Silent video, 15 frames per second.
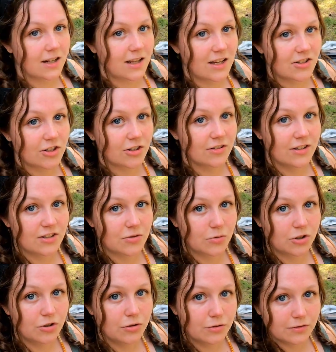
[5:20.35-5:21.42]
I can't turn this
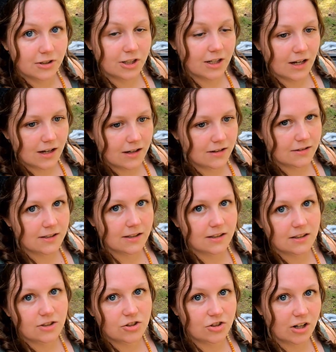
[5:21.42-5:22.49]
one over yet
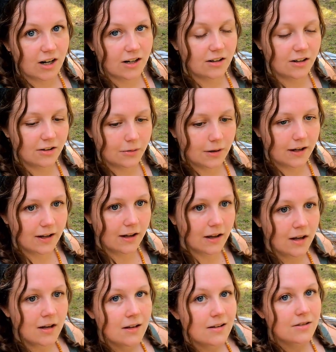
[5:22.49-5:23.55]
until it's dried all the way.
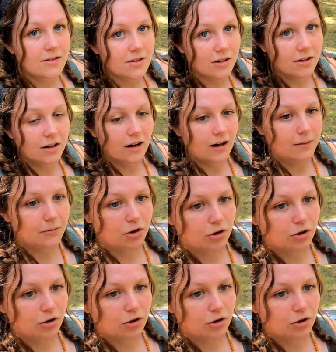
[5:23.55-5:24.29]
So I'm